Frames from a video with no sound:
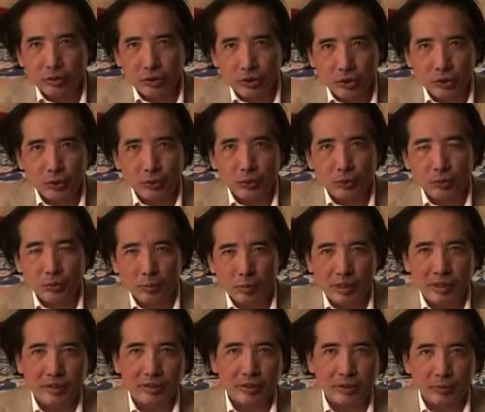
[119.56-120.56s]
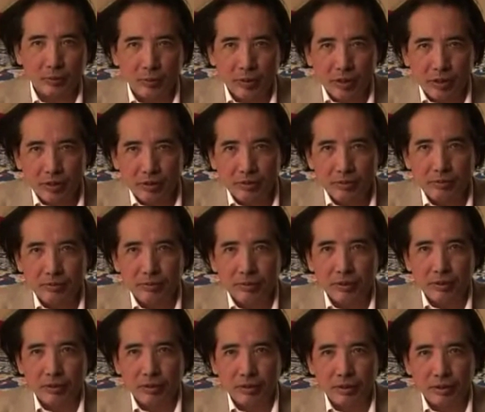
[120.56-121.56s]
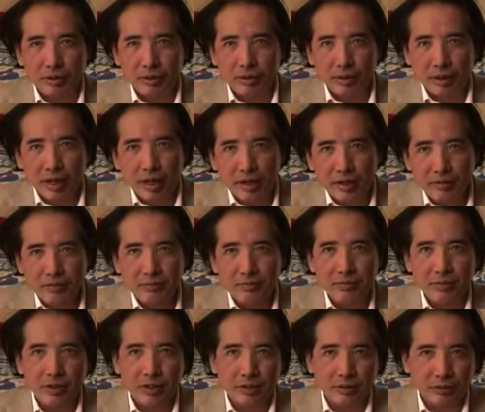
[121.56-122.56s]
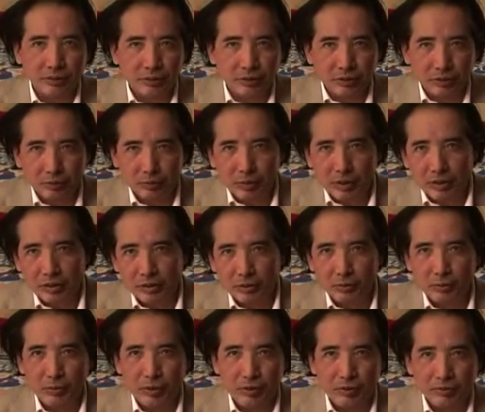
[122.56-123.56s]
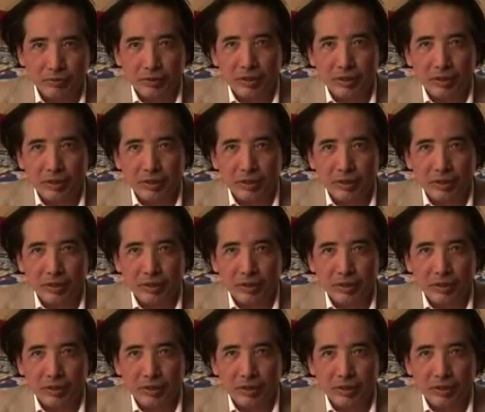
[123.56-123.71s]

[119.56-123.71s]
to Western way of life and to Western way of